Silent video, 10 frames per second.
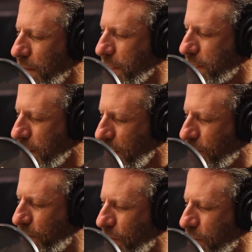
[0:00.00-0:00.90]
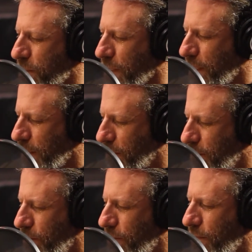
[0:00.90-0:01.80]
Seek first the
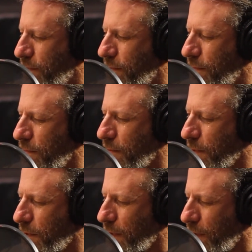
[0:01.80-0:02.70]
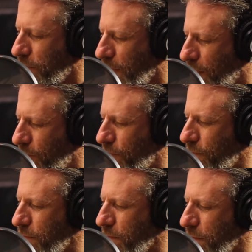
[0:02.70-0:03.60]
kingdom of love,
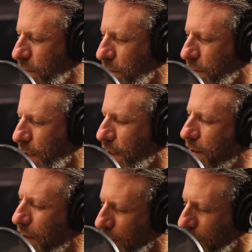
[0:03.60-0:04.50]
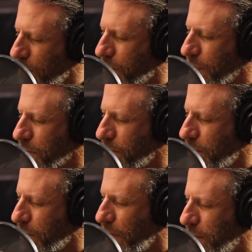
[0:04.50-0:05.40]
and then all things will
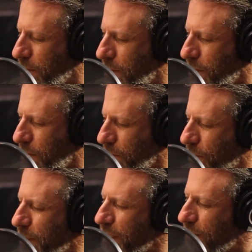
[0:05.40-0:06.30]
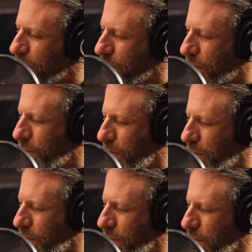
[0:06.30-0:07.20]
be granted to you, will be given to
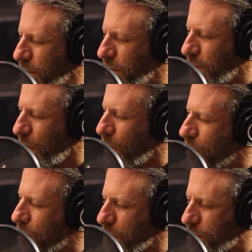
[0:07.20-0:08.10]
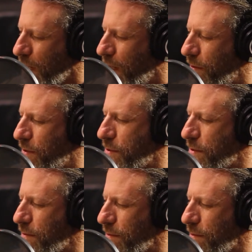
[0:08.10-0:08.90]
you. All these powers.